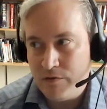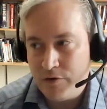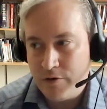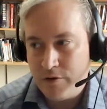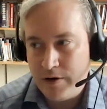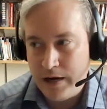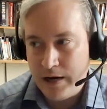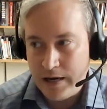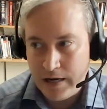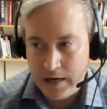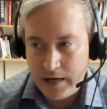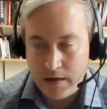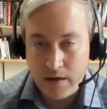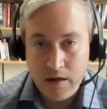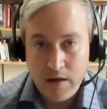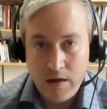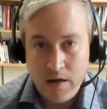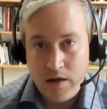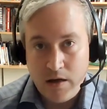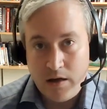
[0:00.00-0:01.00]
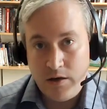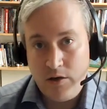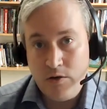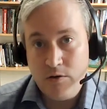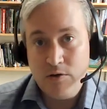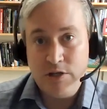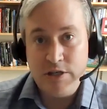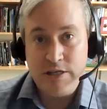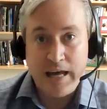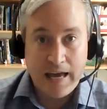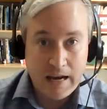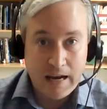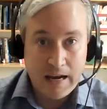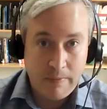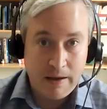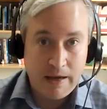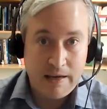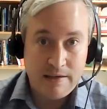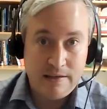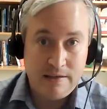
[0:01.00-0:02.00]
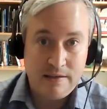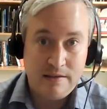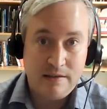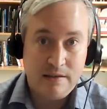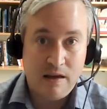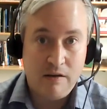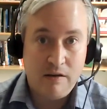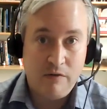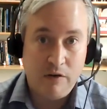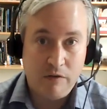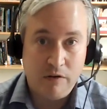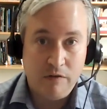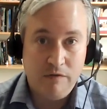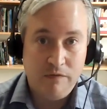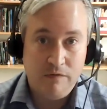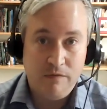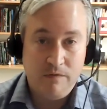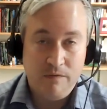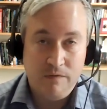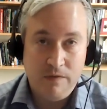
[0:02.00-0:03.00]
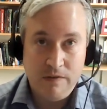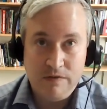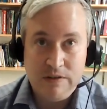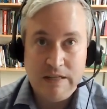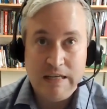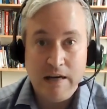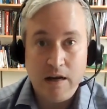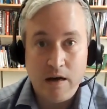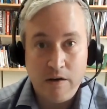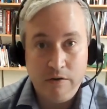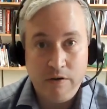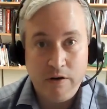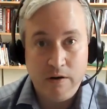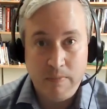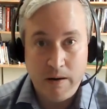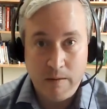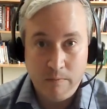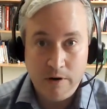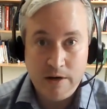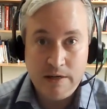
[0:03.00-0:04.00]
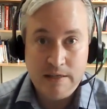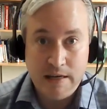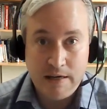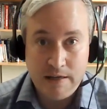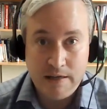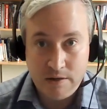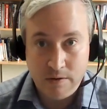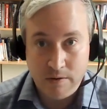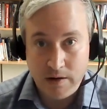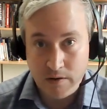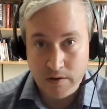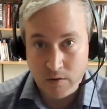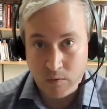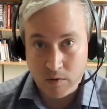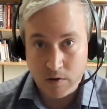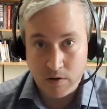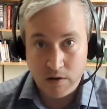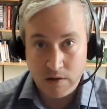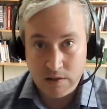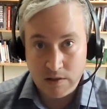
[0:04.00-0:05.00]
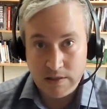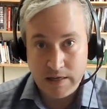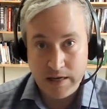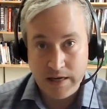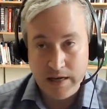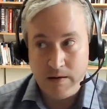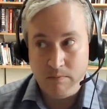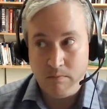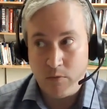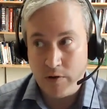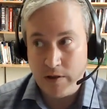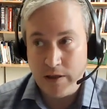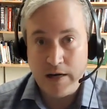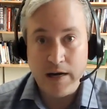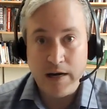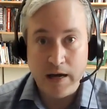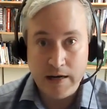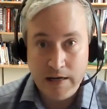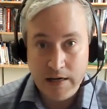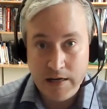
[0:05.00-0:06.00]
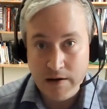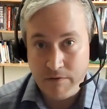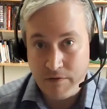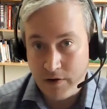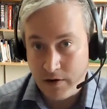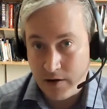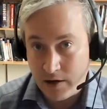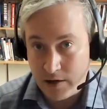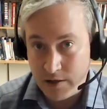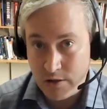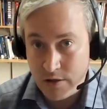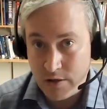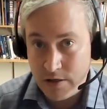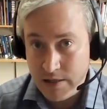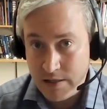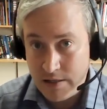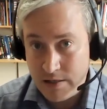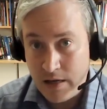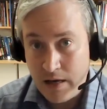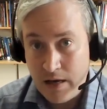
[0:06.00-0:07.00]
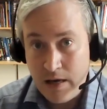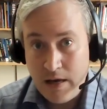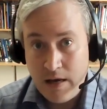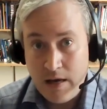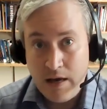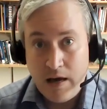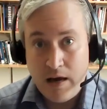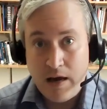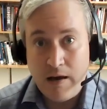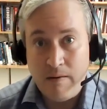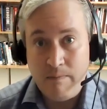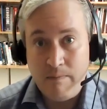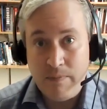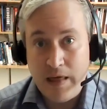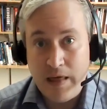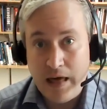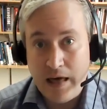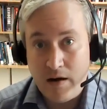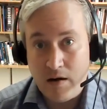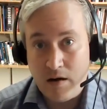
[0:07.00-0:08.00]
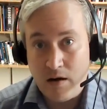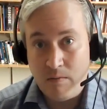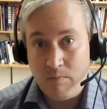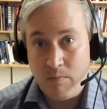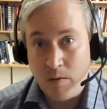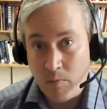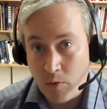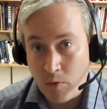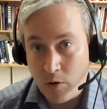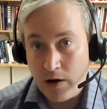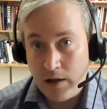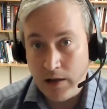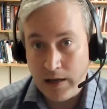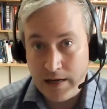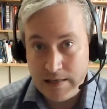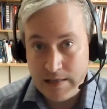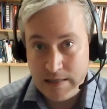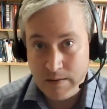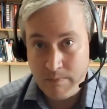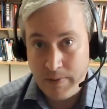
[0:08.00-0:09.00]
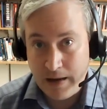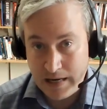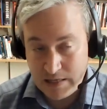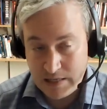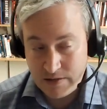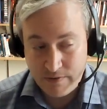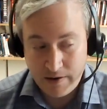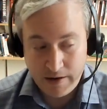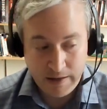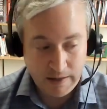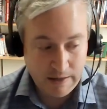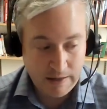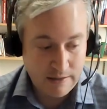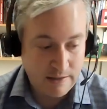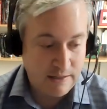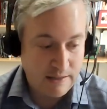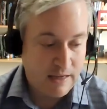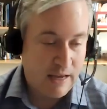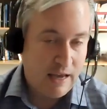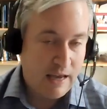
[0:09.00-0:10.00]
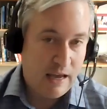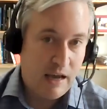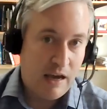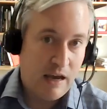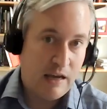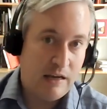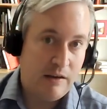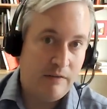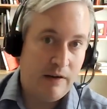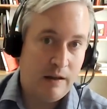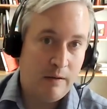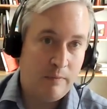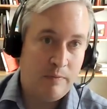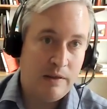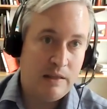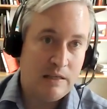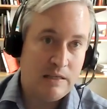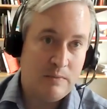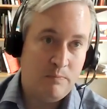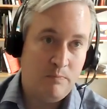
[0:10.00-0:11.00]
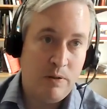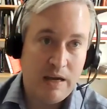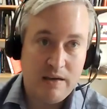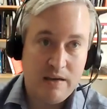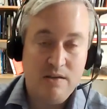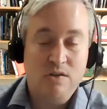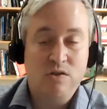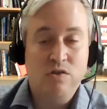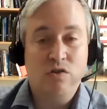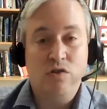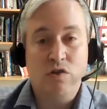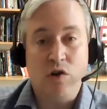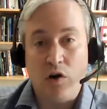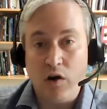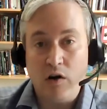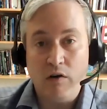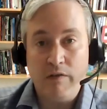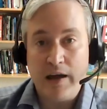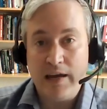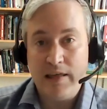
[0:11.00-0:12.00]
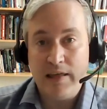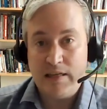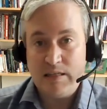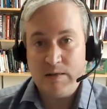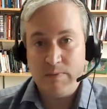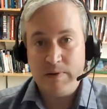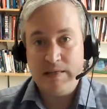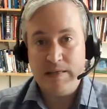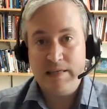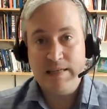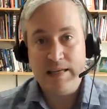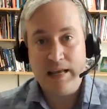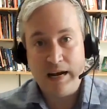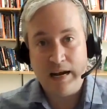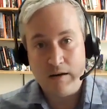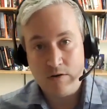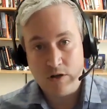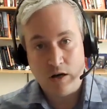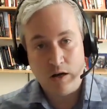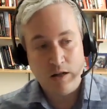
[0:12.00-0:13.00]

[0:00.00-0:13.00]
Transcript: creating a huge database of over 1,500 memory sites around the world in more than 90 different countries that are memorializing past violence, and developing this big survey that's been sent out